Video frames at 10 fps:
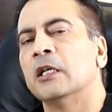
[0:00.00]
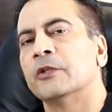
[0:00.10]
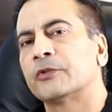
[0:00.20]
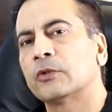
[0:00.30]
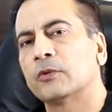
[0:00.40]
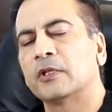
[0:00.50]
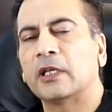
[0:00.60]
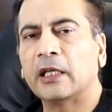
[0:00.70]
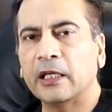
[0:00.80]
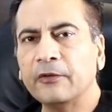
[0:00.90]
So
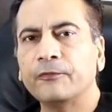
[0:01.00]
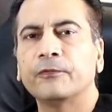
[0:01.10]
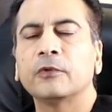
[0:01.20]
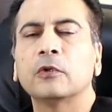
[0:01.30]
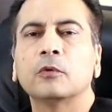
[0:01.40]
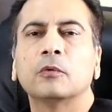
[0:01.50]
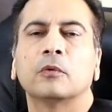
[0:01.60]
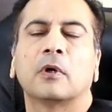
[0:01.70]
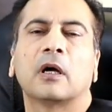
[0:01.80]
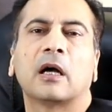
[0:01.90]
if
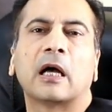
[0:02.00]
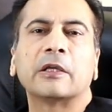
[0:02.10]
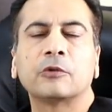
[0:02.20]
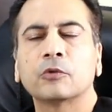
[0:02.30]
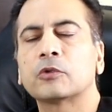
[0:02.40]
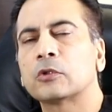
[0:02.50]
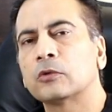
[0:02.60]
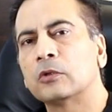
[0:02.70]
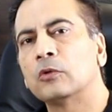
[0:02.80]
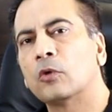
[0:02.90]
you are used to
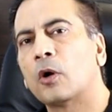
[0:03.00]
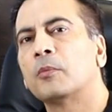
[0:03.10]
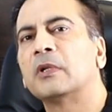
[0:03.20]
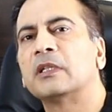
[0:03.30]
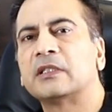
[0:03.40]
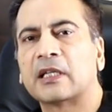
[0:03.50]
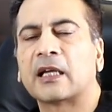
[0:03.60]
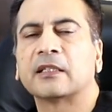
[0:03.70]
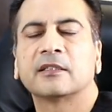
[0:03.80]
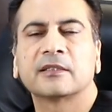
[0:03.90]
the normal
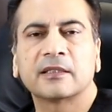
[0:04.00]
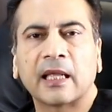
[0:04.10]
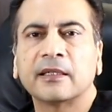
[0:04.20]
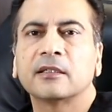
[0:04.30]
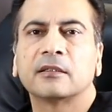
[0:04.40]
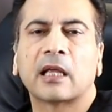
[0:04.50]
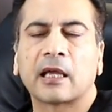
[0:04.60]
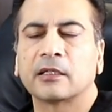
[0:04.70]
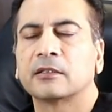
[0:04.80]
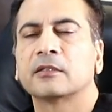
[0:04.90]
diet, the standard
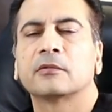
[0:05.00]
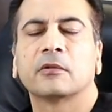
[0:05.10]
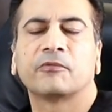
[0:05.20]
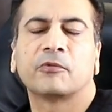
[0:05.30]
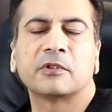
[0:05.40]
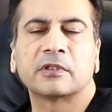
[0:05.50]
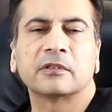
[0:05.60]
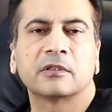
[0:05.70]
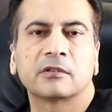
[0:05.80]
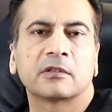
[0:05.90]
diet, for
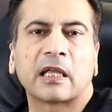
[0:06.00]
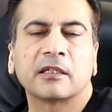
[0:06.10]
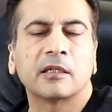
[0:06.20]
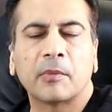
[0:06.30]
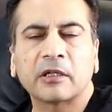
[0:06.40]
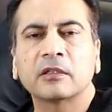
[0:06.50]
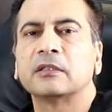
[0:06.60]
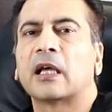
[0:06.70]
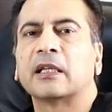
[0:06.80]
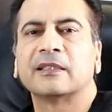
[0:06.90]
instance, the standard American
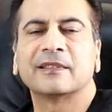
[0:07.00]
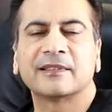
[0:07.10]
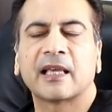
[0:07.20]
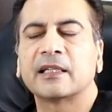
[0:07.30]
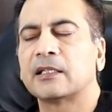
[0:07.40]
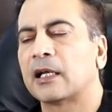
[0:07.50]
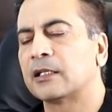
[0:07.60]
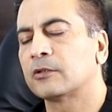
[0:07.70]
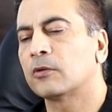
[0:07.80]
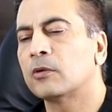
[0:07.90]
diet, the SAD
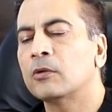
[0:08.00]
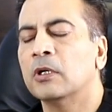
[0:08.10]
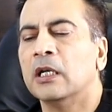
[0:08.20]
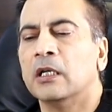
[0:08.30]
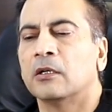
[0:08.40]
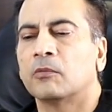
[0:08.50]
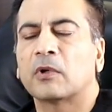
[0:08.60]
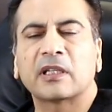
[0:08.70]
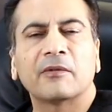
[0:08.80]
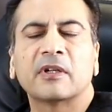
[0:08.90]
diet, or
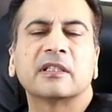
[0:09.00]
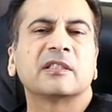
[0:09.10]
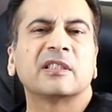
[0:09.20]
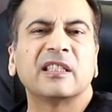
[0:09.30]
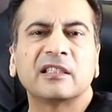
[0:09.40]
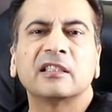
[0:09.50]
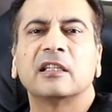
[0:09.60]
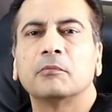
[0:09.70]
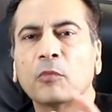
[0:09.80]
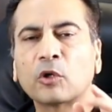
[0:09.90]
whatever is eaten
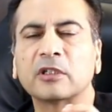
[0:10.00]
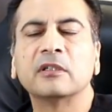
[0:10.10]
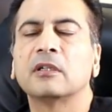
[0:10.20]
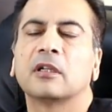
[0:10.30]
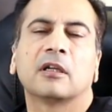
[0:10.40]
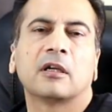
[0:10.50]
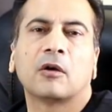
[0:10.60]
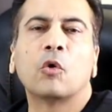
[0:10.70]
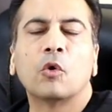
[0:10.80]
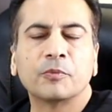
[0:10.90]
in modern
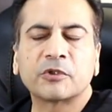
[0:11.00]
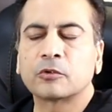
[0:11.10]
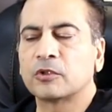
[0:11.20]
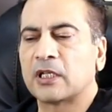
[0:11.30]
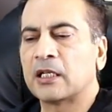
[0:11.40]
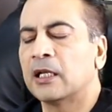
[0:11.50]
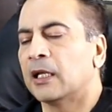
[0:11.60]
homes today,